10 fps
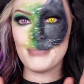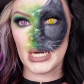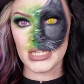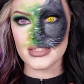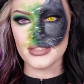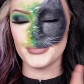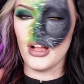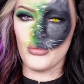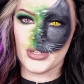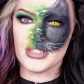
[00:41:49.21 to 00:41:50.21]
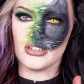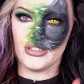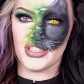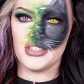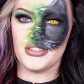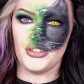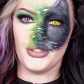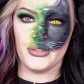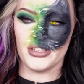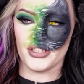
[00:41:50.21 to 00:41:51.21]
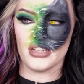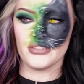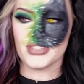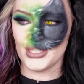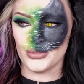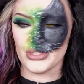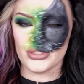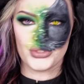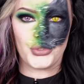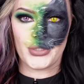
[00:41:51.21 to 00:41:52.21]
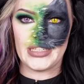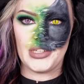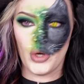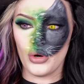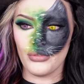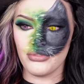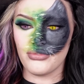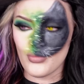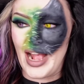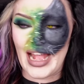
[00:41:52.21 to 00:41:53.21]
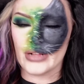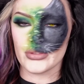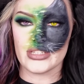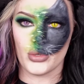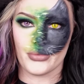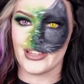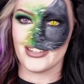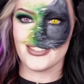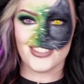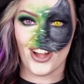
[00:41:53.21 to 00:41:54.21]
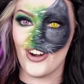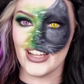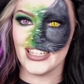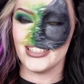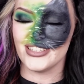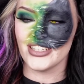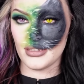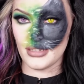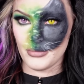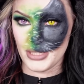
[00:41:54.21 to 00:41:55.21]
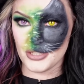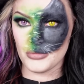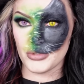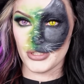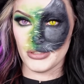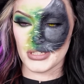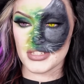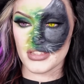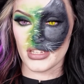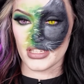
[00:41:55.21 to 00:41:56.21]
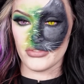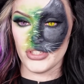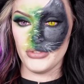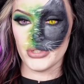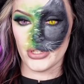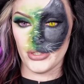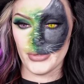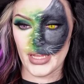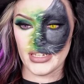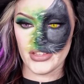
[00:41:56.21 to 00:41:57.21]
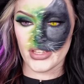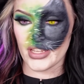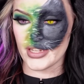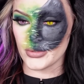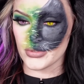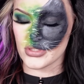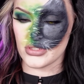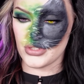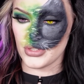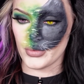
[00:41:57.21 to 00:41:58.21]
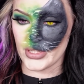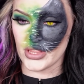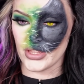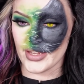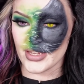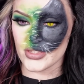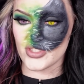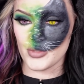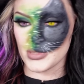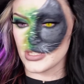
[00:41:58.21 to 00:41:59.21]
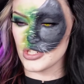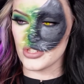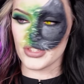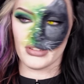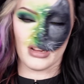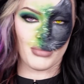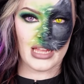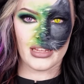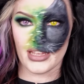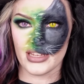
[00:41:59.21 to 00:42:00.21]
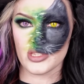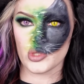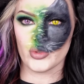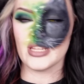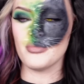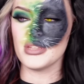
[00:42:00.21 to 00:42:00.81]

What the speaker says: But I wanted to look into and kind of tell the story of how this whole thing started. Let me know what you guys think. If you know anything else to do with like superstitions around black cats or any